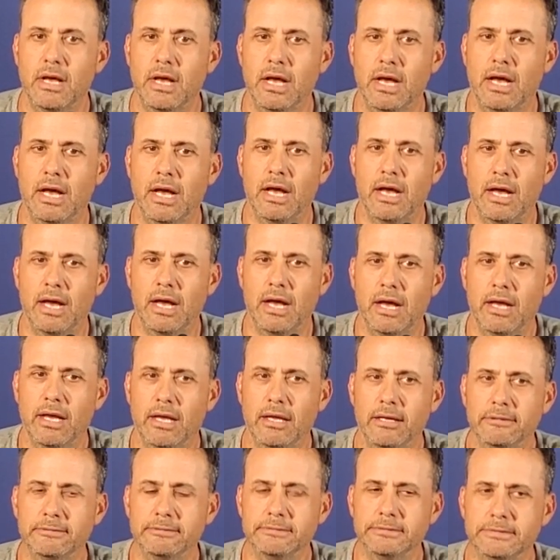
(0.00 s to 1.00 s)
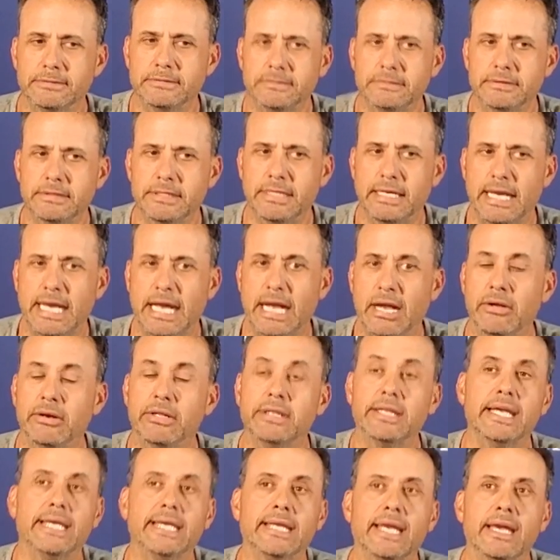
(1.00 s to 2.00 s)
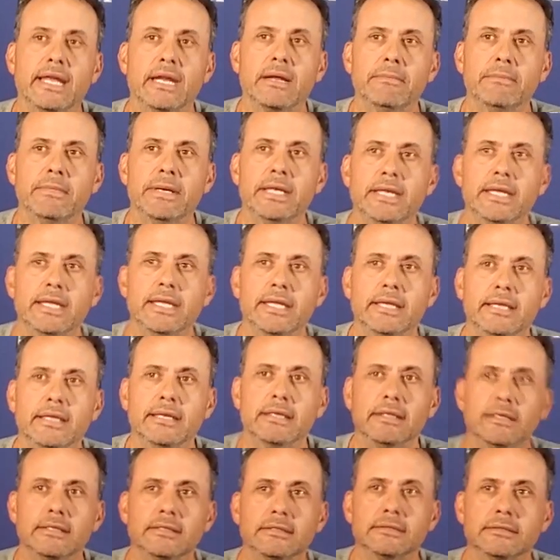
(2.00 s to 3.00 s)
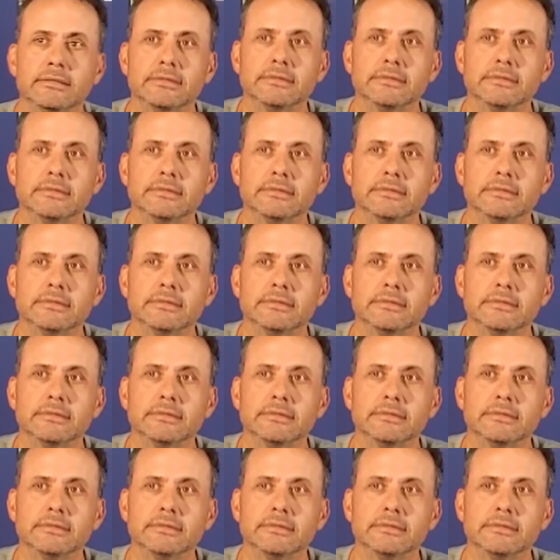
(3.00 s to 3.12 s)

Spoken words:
How did they get them, meaning